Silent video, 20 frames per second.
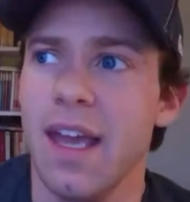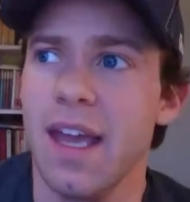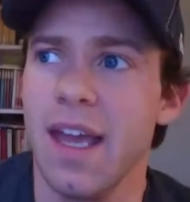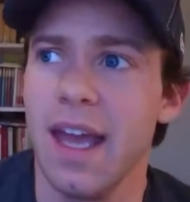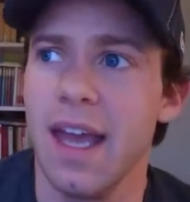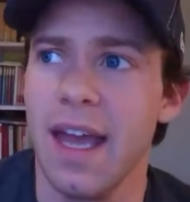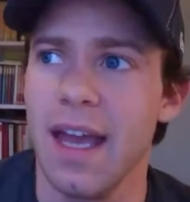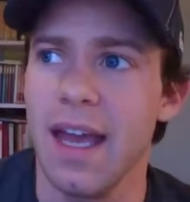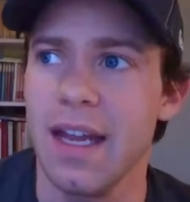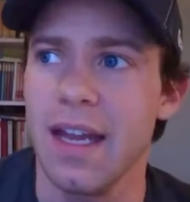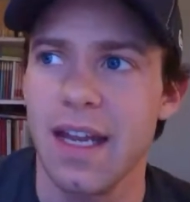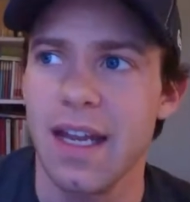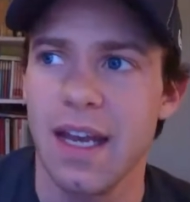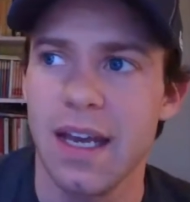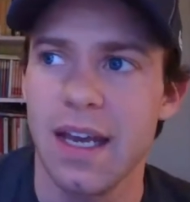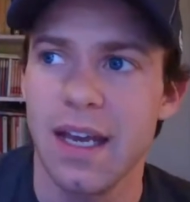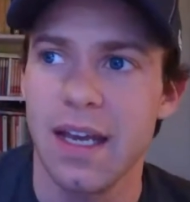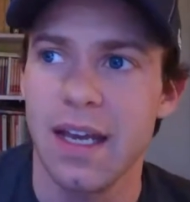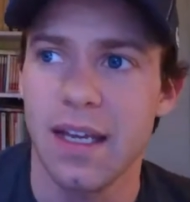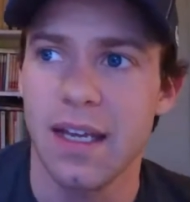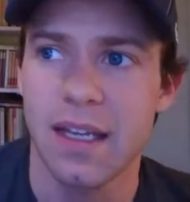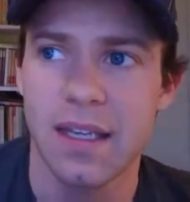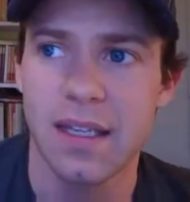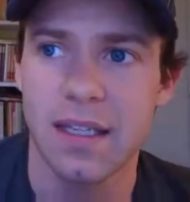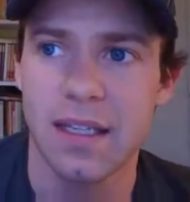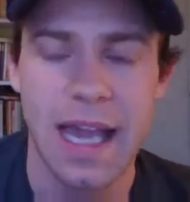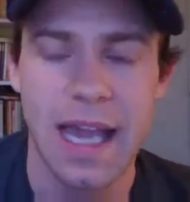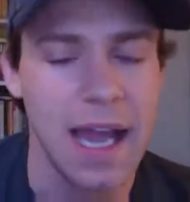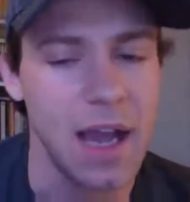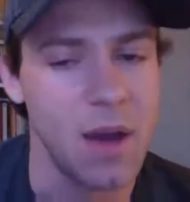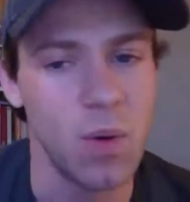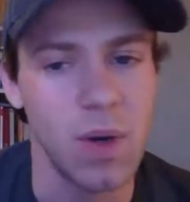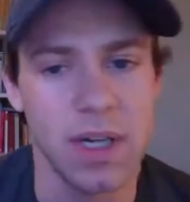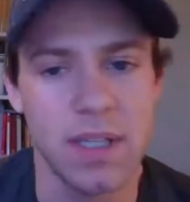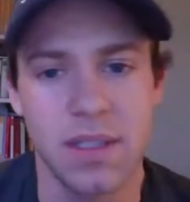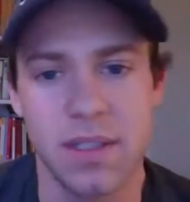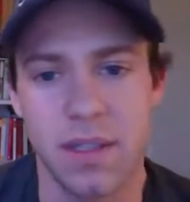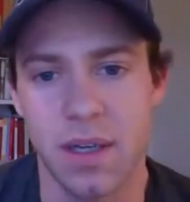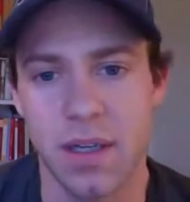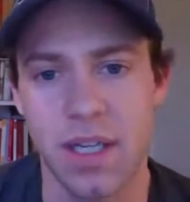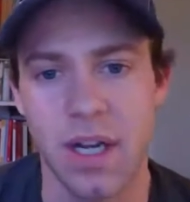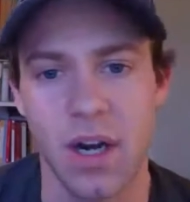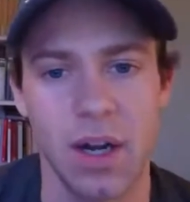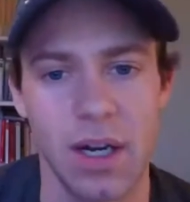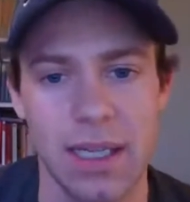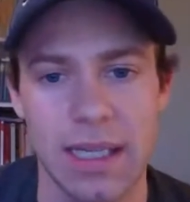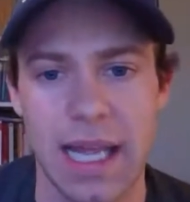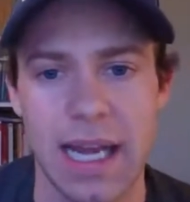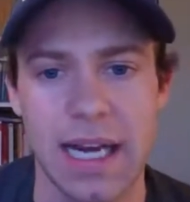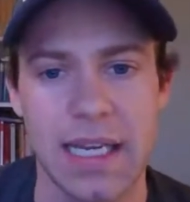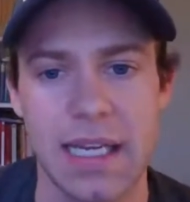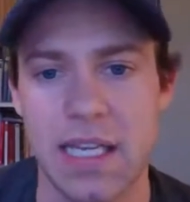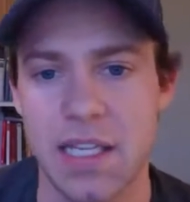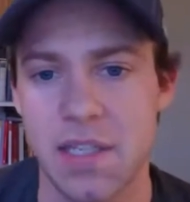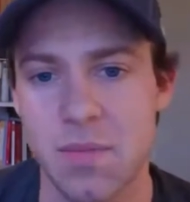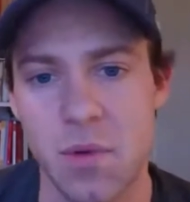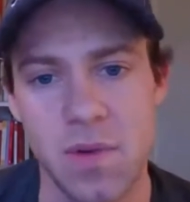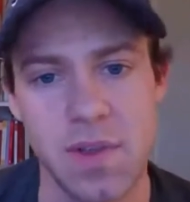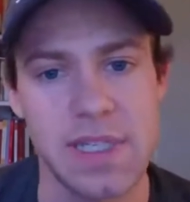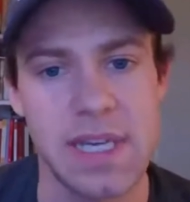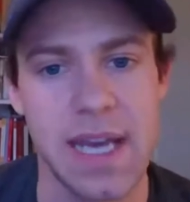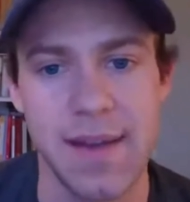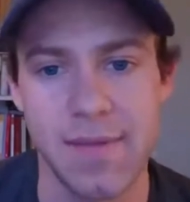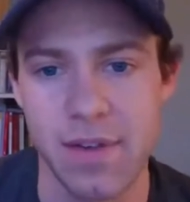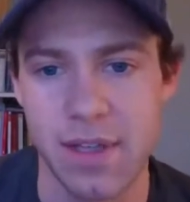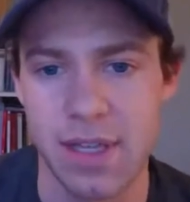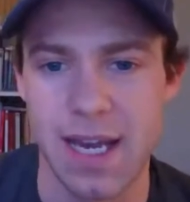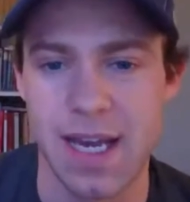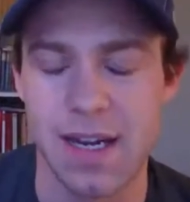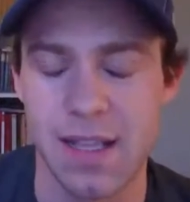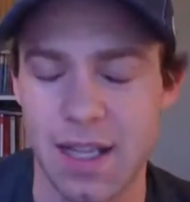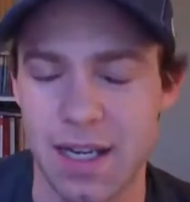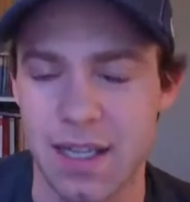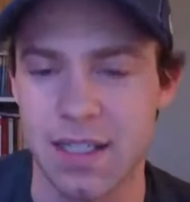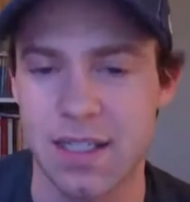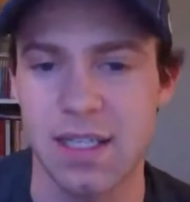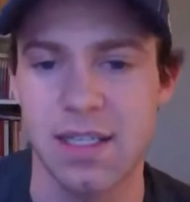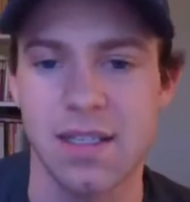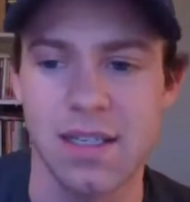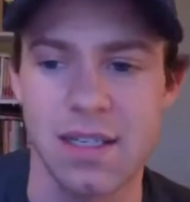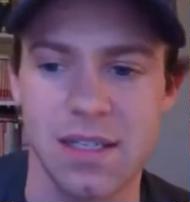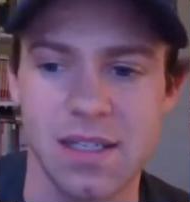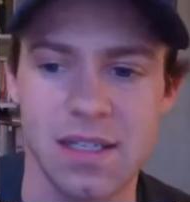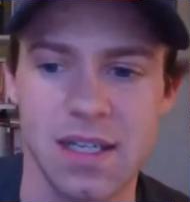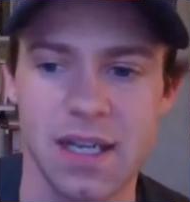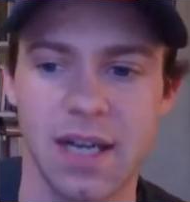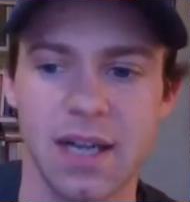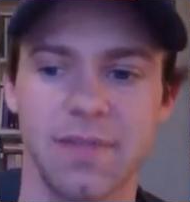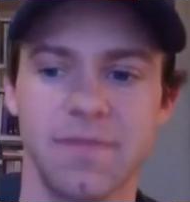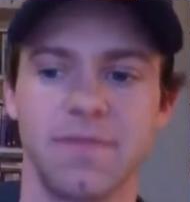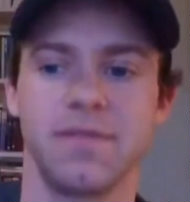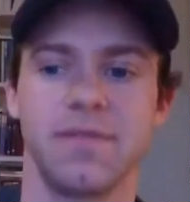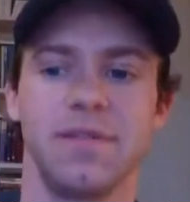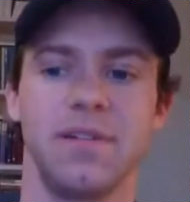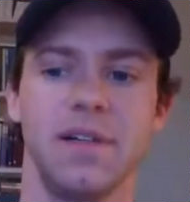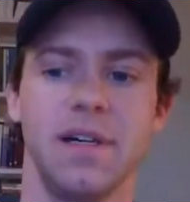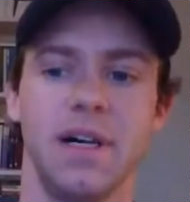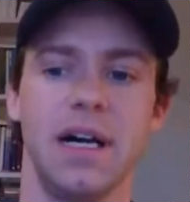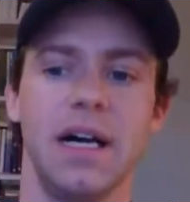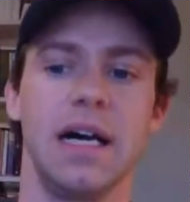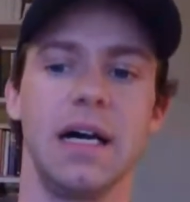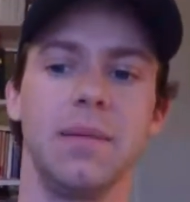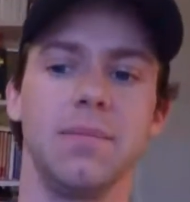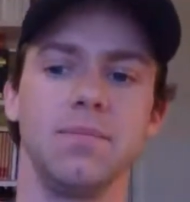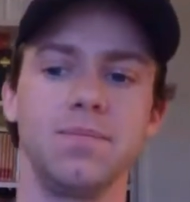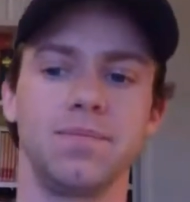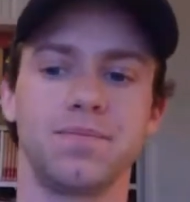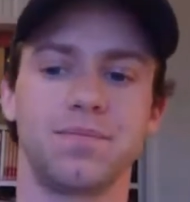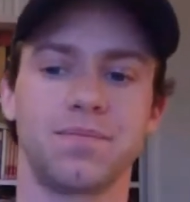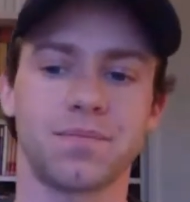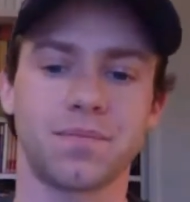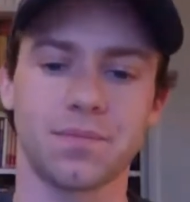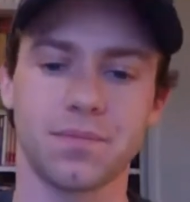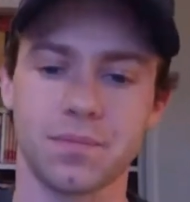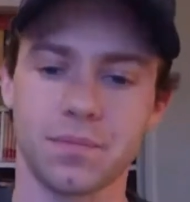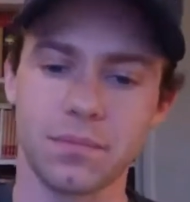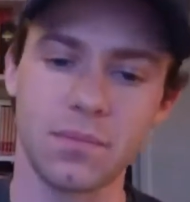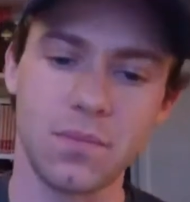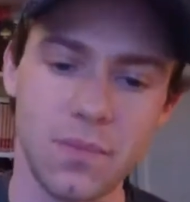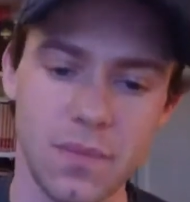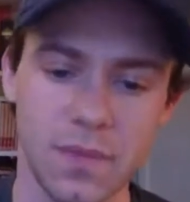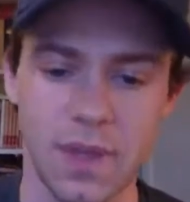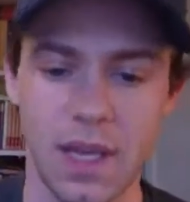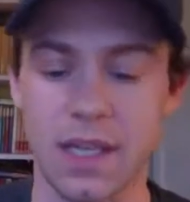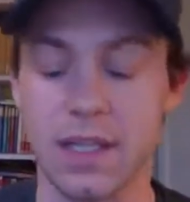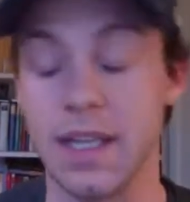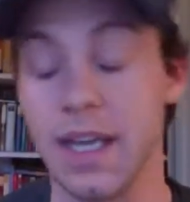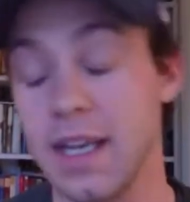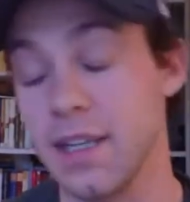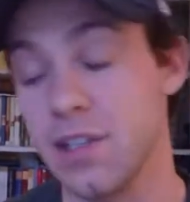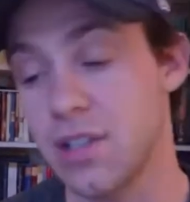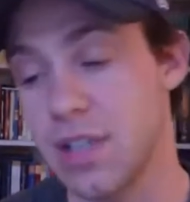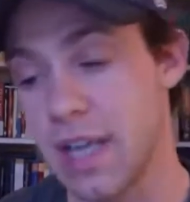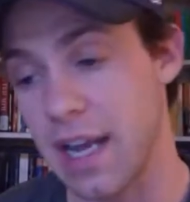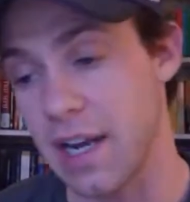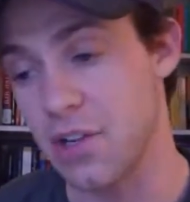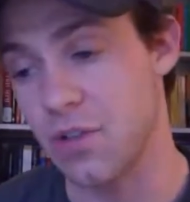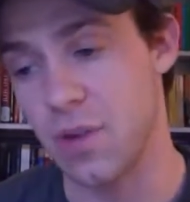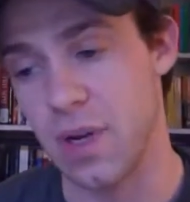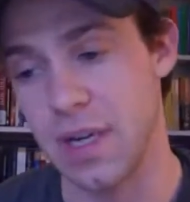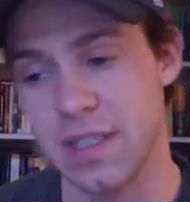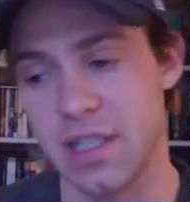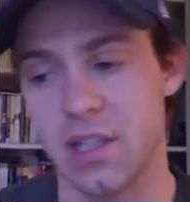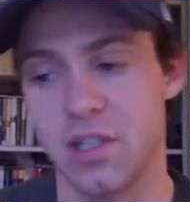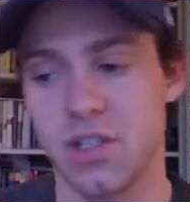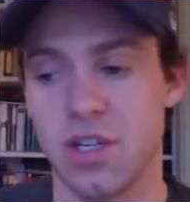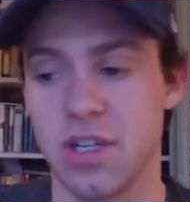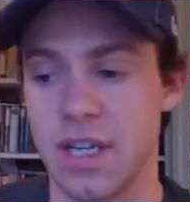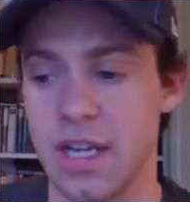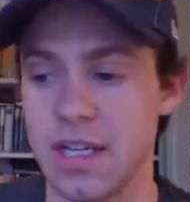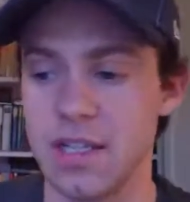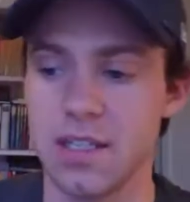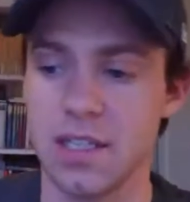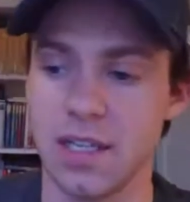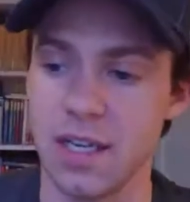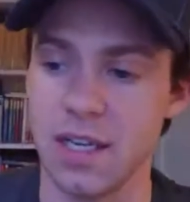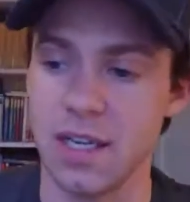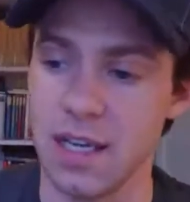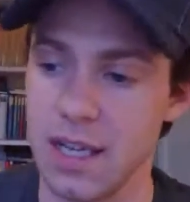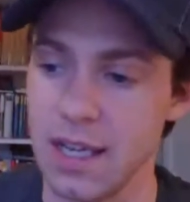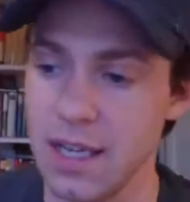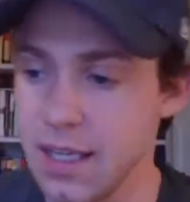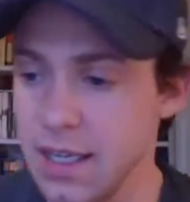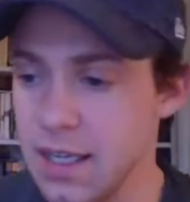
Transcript: I worked, on a lot of kids' movies after that, a lot of Disney stuff, and then kind of transitioned into,